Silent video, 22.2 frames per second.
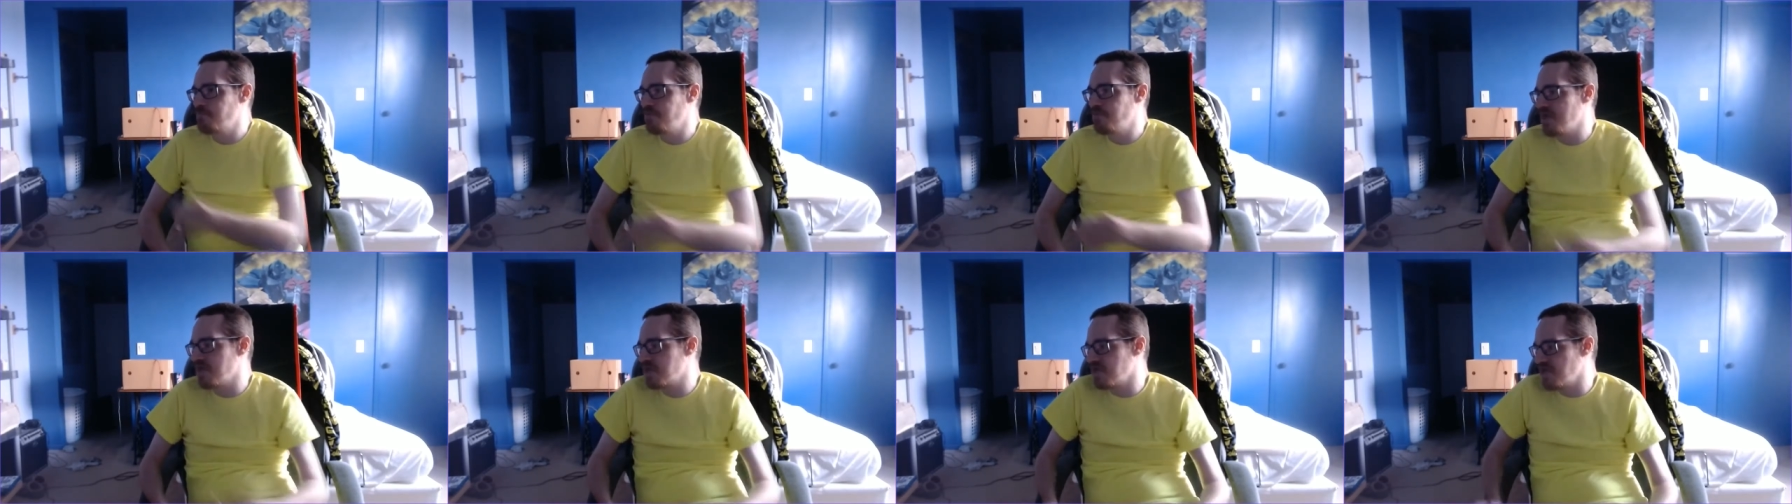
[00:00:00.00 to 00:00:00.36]

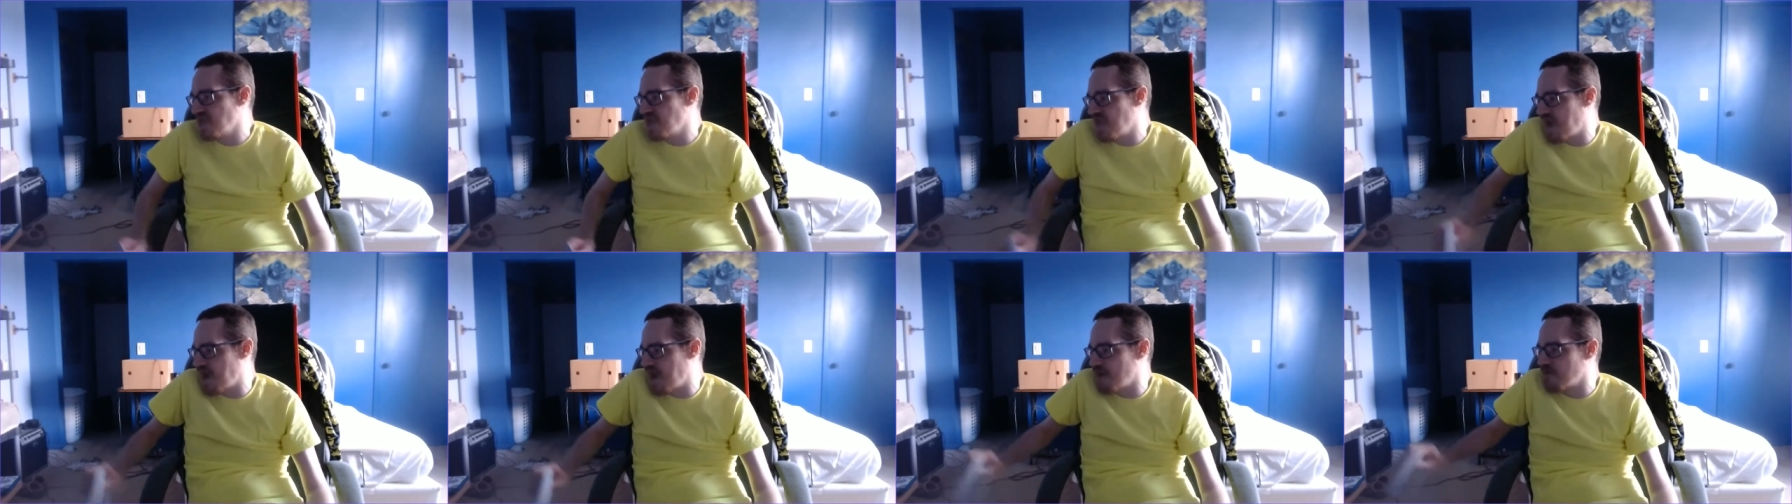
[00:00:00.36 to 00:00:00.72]

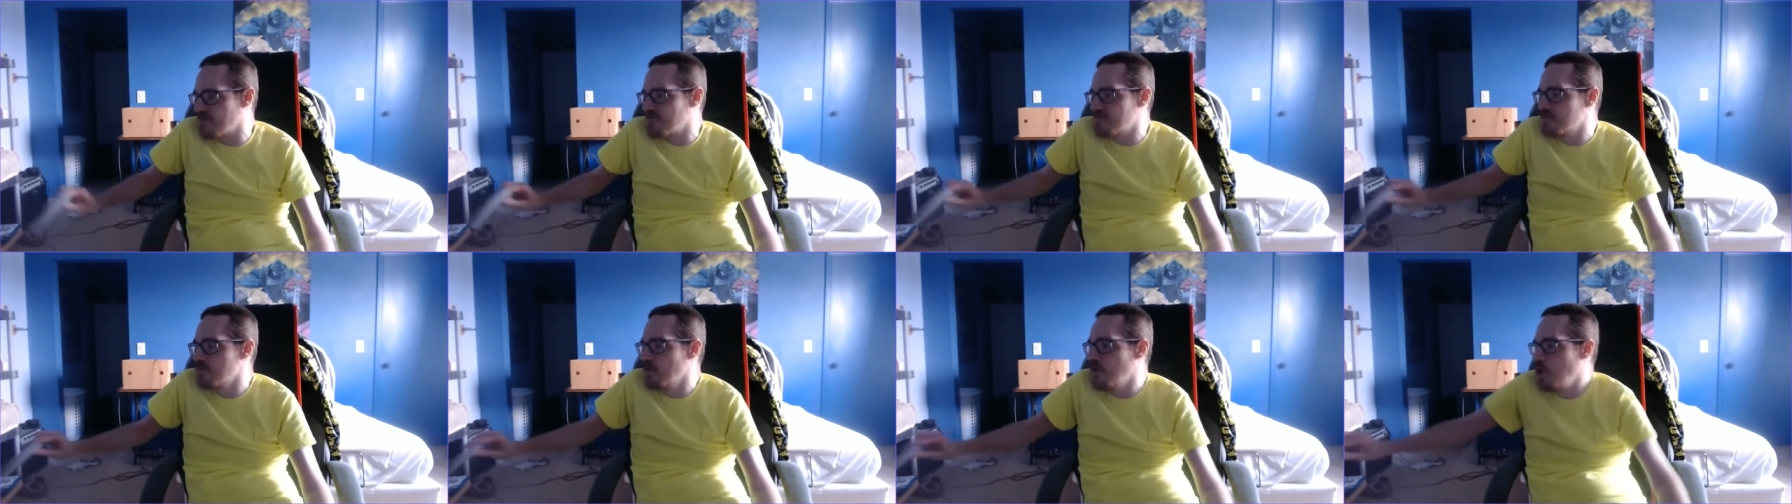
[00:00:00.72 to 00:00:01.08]
picking
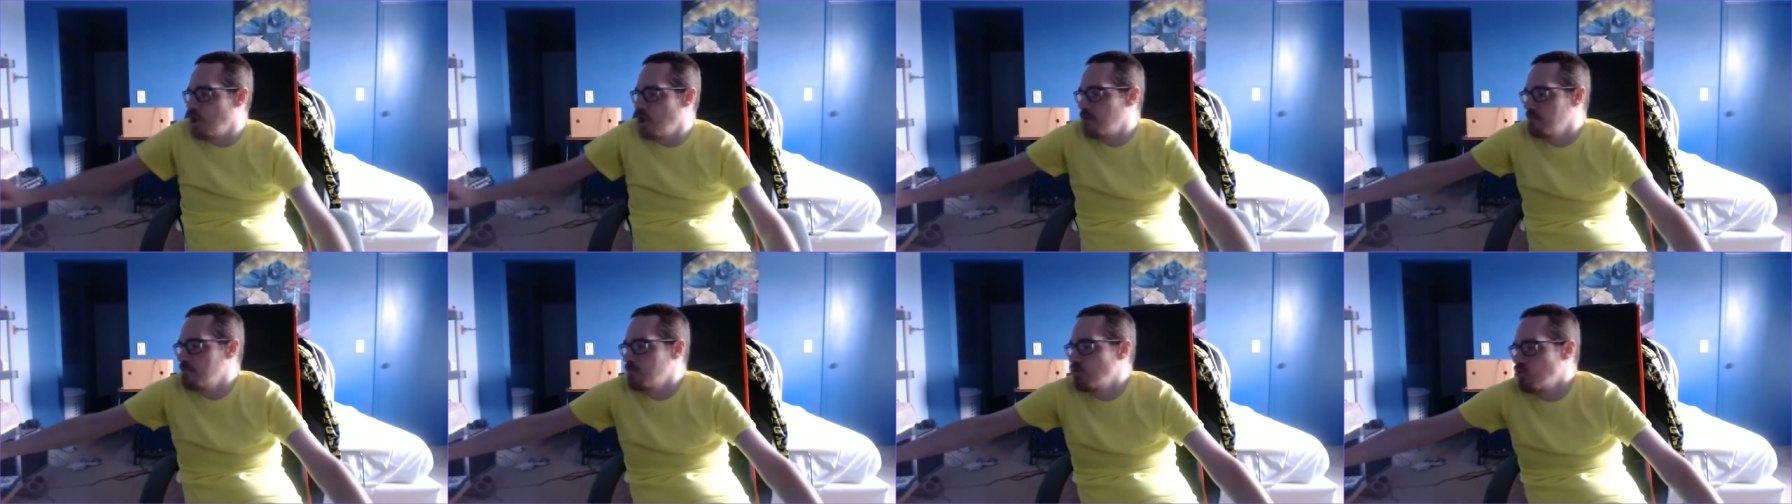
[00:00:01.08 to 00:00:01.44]
out
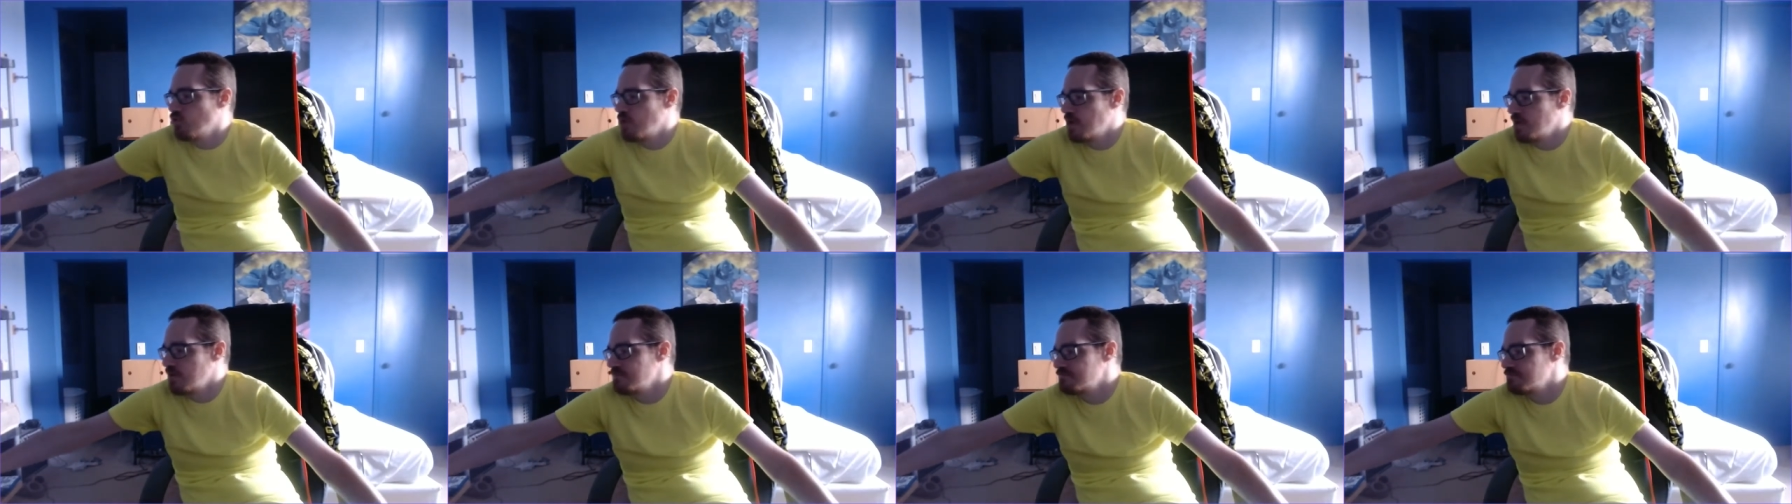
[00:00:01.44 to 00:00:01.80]
um,
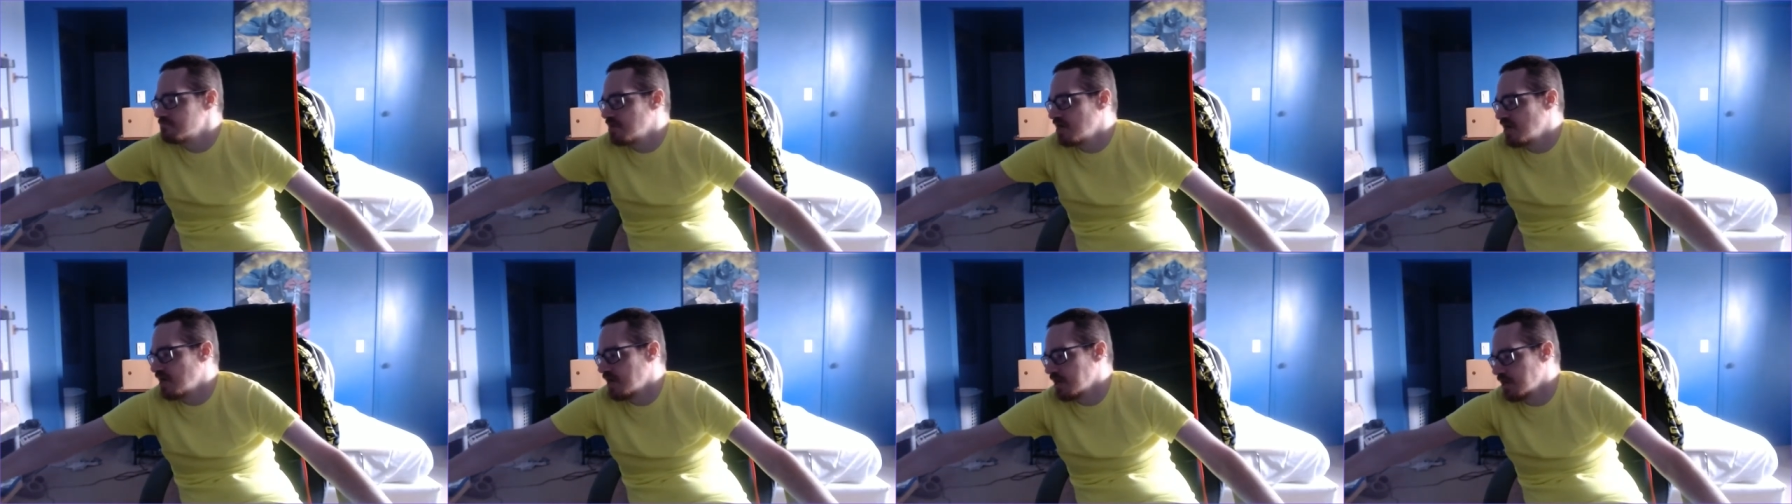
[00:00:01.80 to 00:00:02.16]
one of
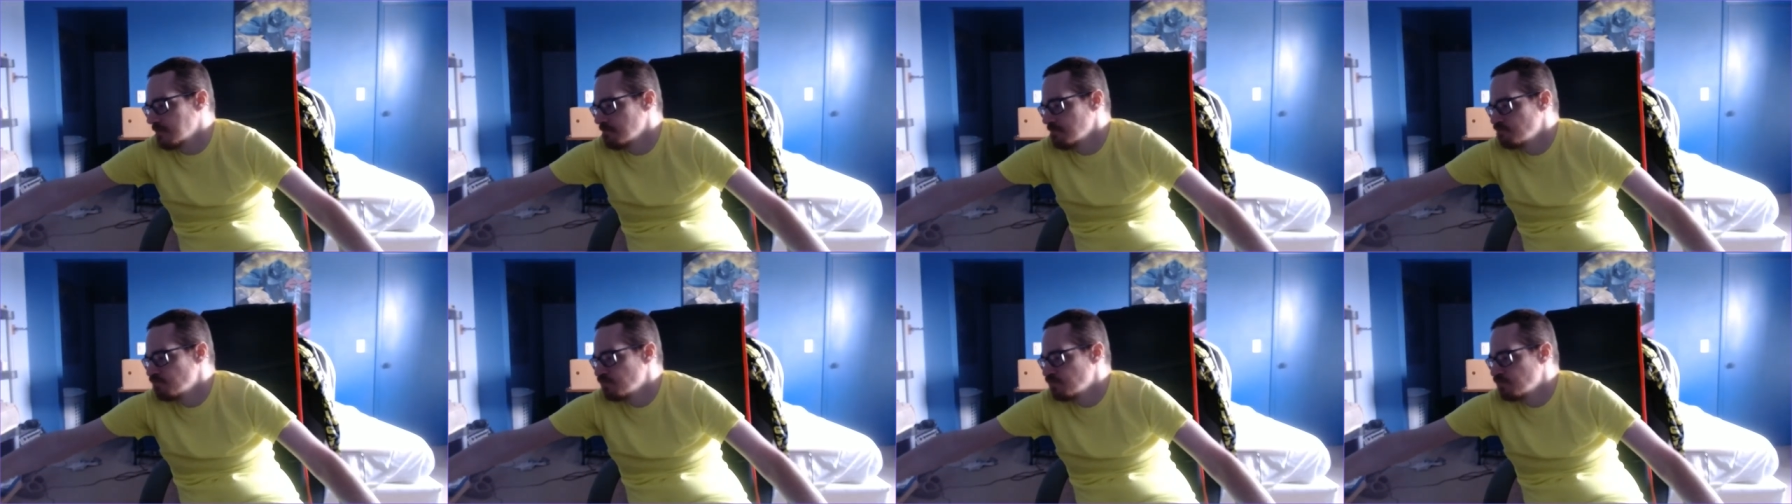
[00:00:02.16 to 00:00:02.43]
my